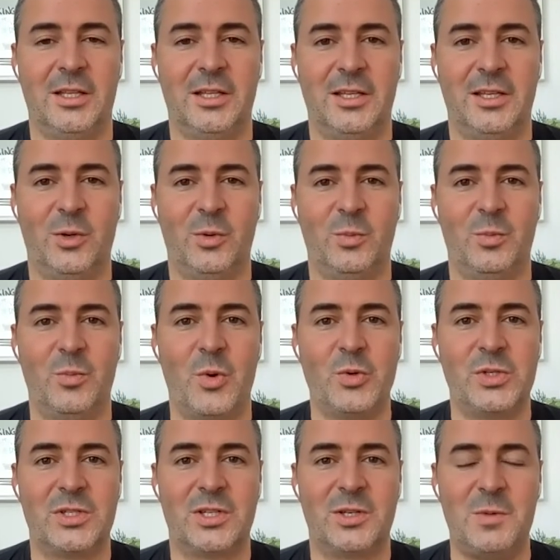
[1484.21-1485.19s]
you know
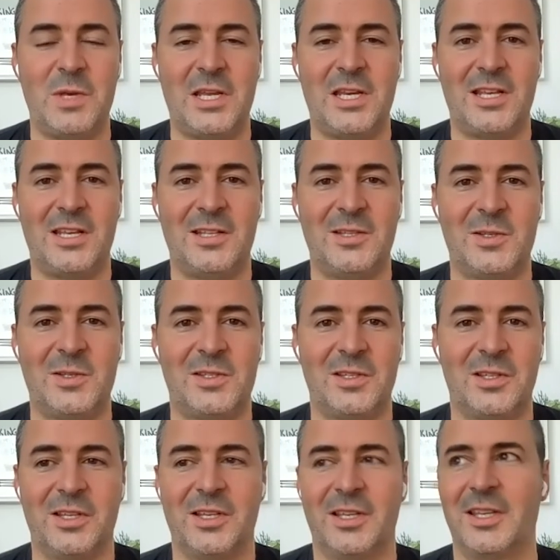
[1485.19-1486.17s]
most
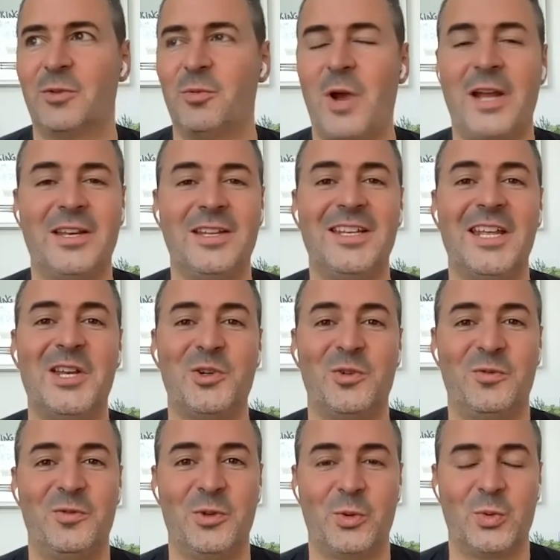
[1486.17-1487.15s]
comedians like rodney
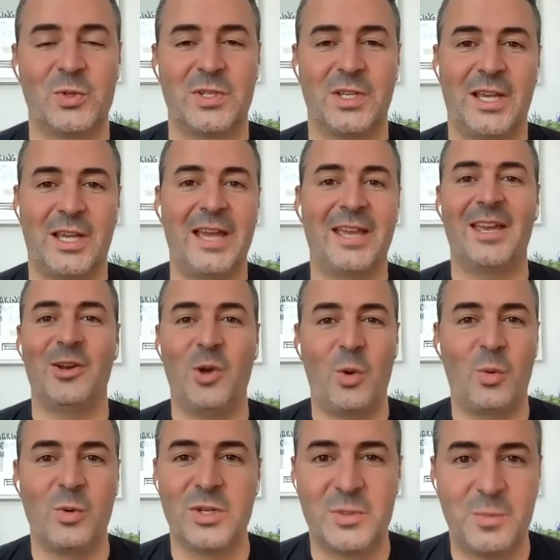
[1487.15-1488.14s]
dangerfield was like i get
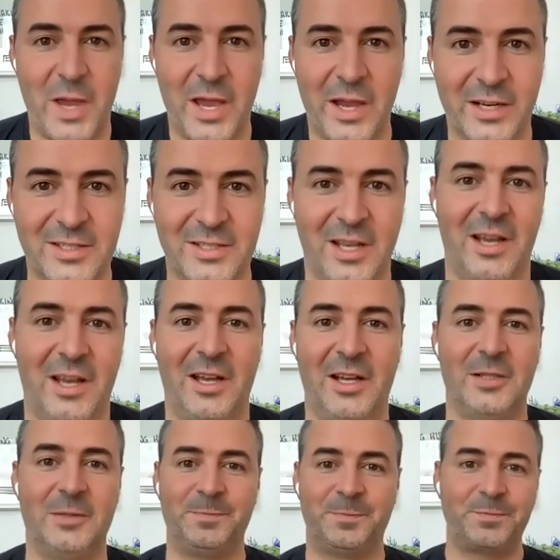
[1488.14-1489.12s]
no respect
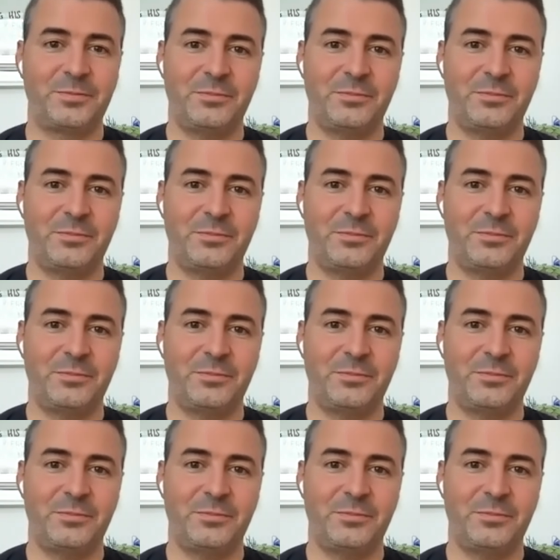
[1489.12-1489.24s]
uh,